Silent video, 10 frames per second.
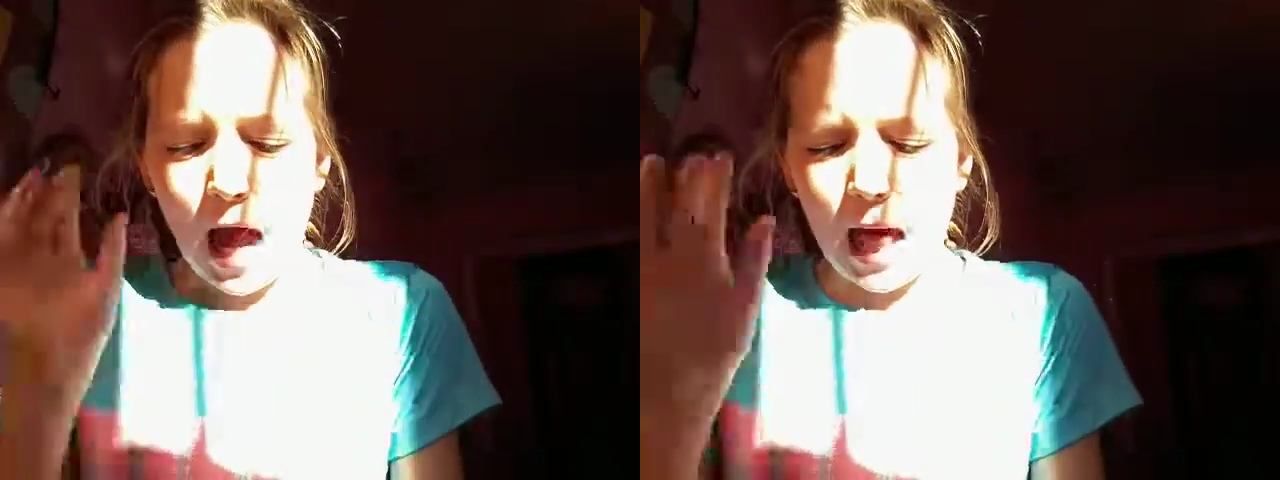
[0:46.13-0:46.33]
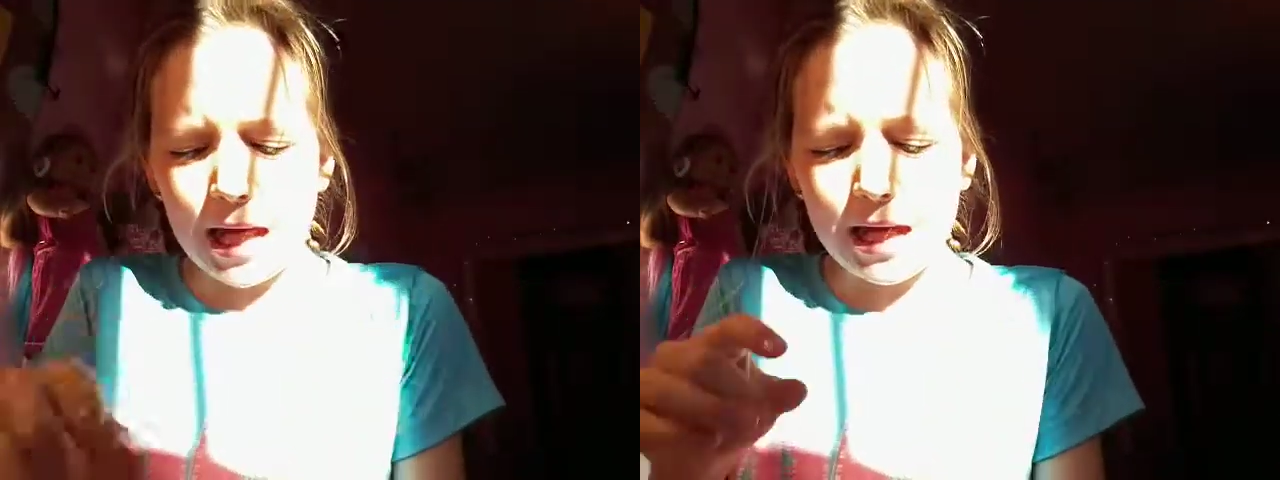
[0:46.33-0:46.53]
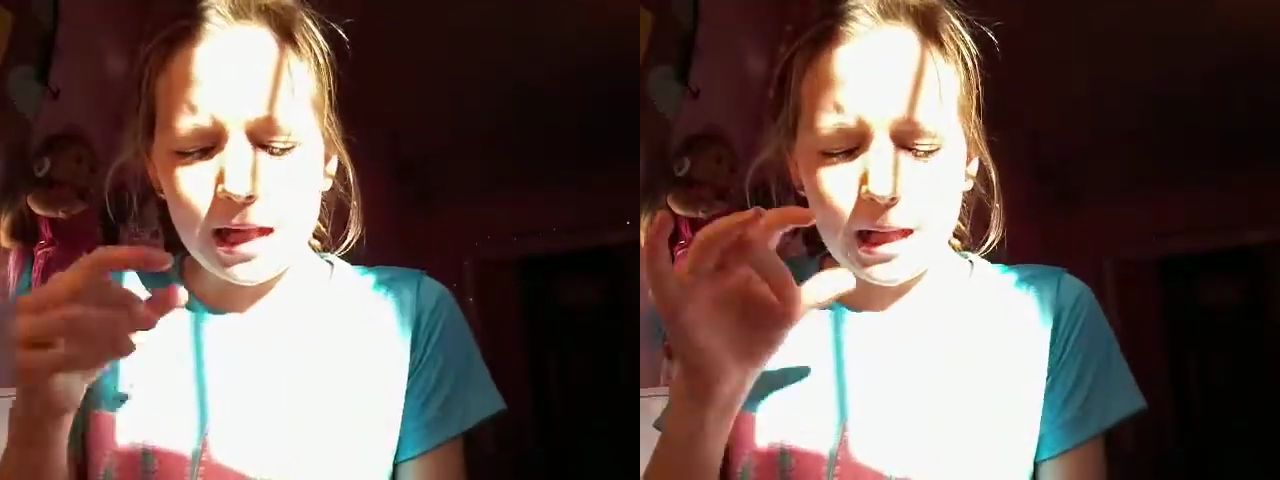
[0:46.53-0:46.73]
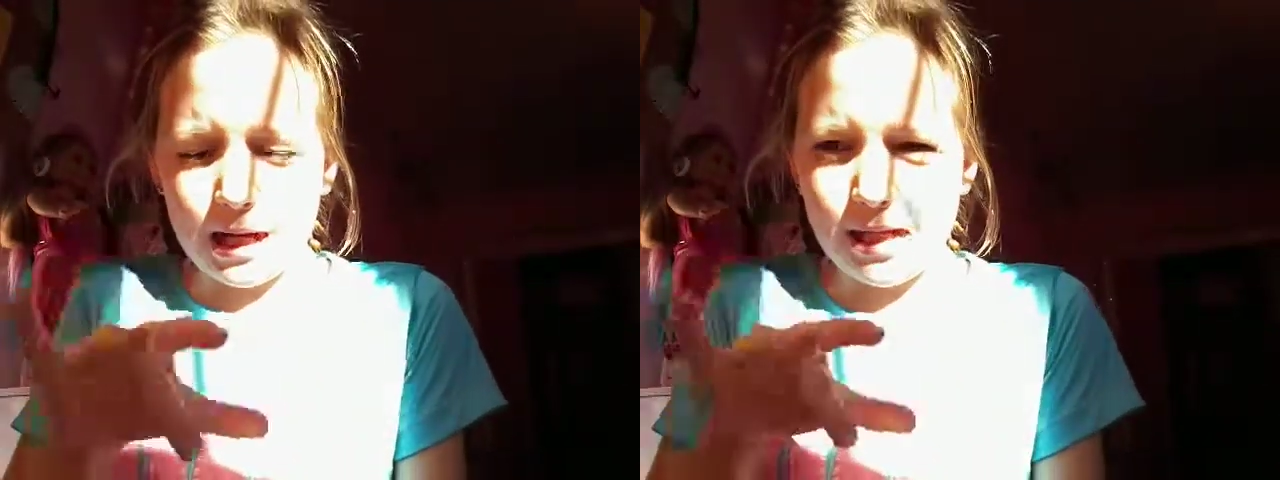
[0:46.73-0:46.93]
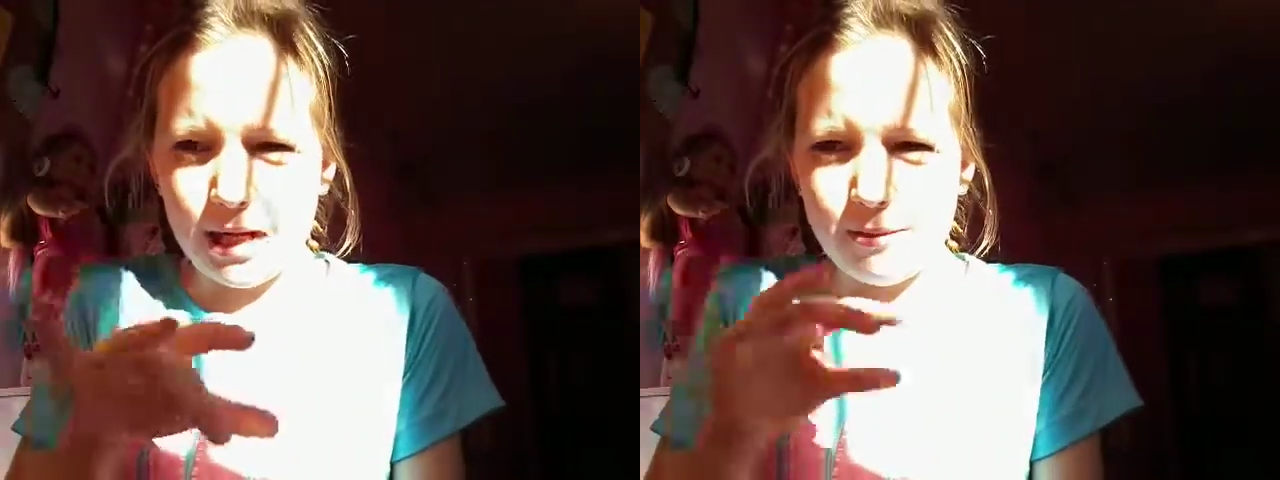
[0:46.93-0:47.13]
I like
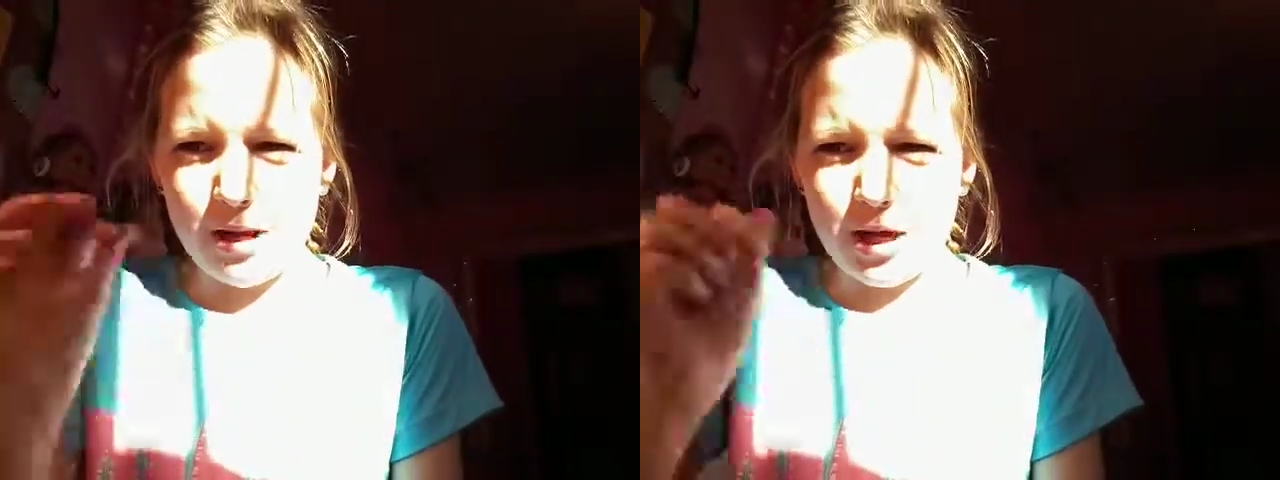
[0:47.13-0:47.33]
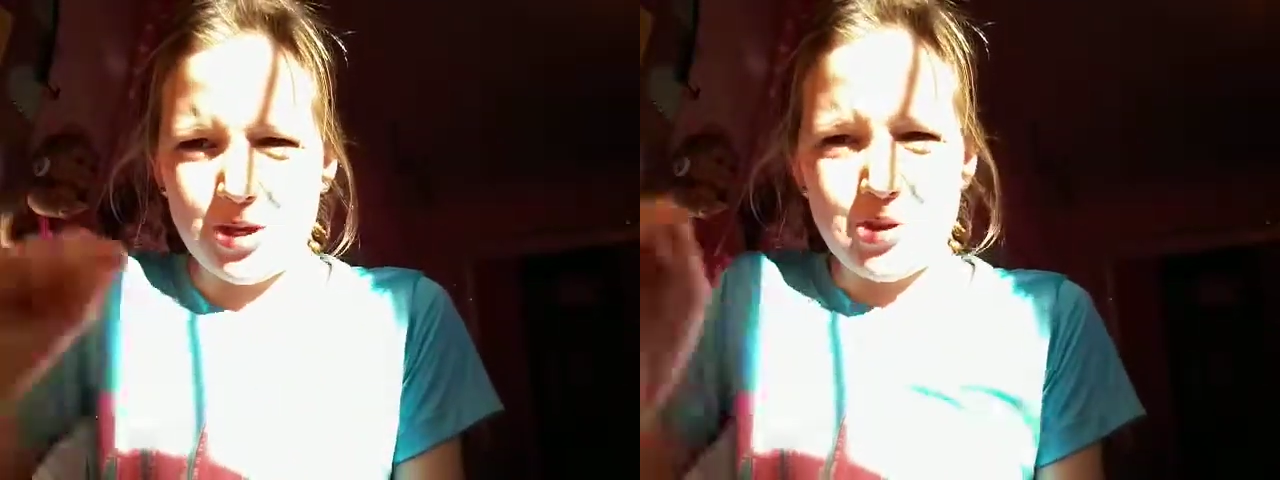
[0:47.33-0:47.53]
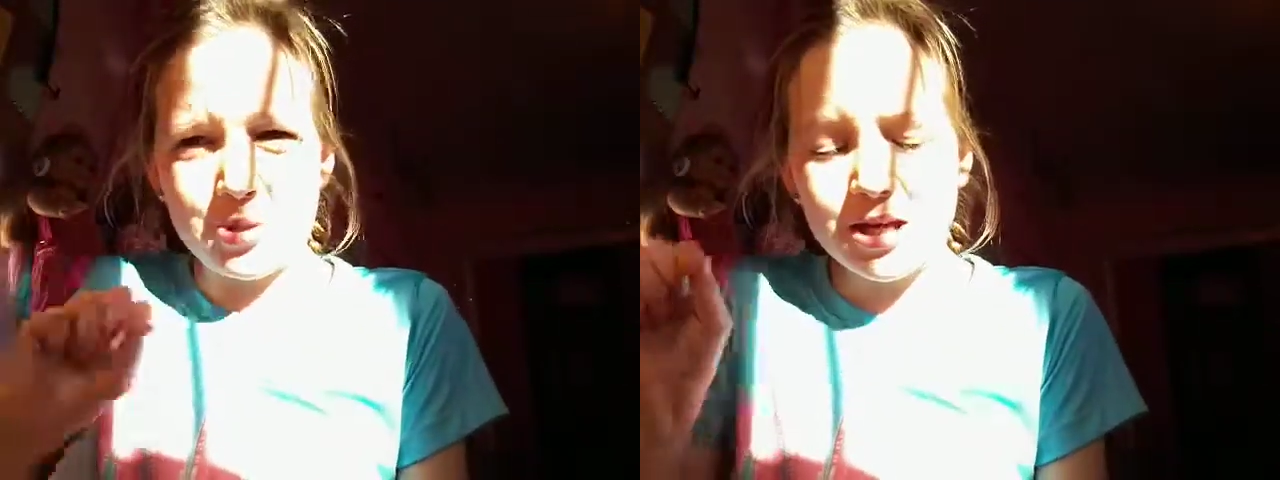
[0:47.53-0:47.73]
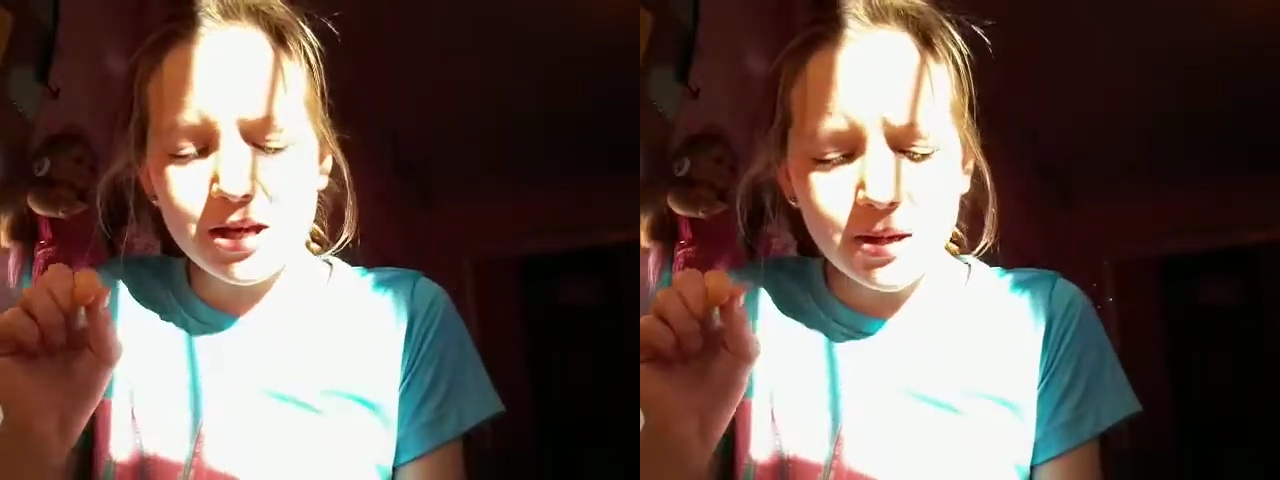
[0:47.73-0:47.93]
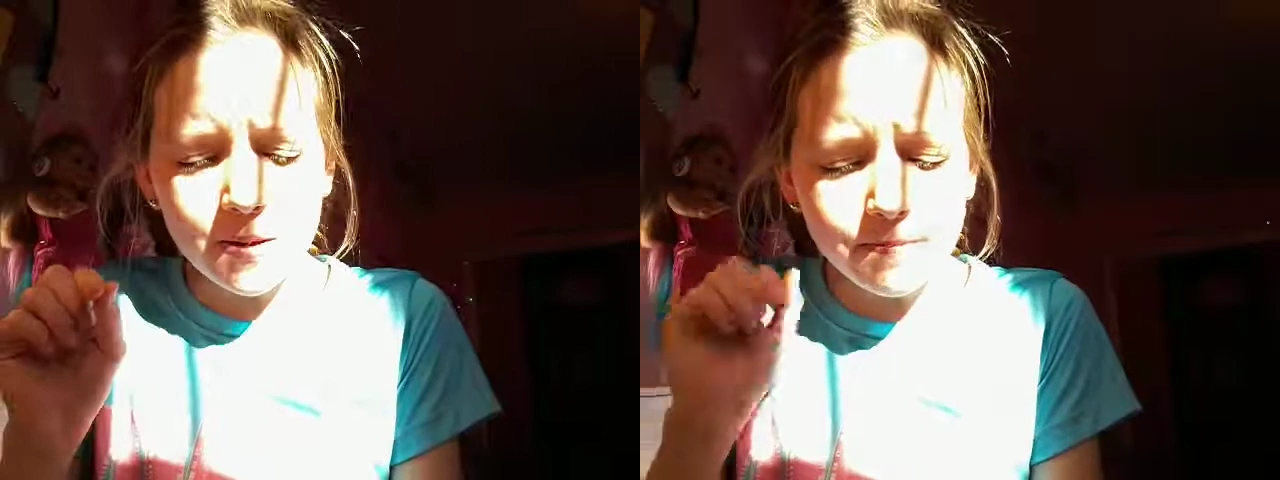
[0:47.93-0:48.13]
collecting them, not using
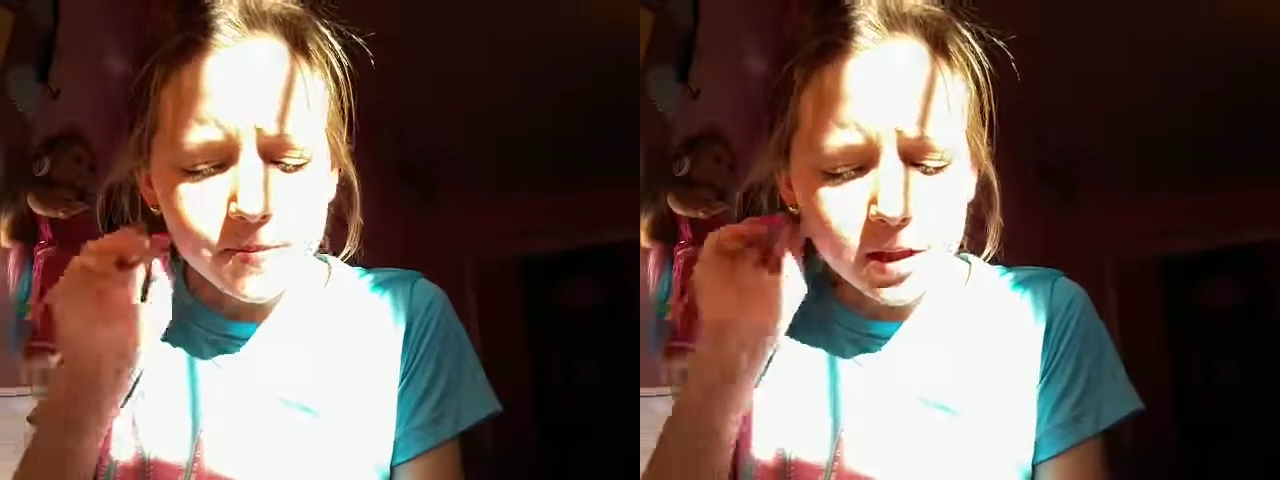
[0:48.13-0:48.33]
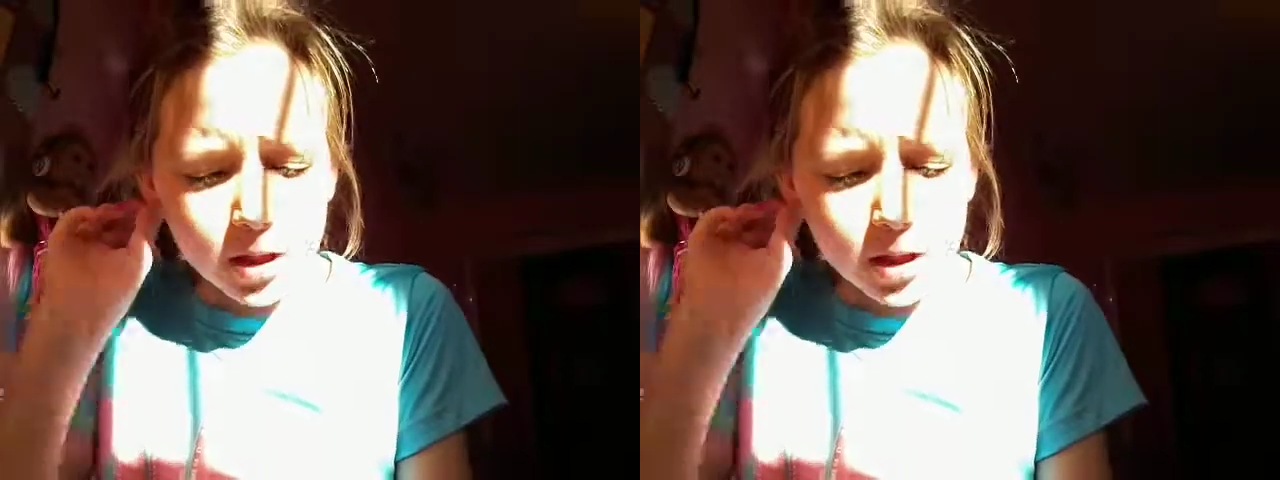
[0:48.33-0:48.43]
them.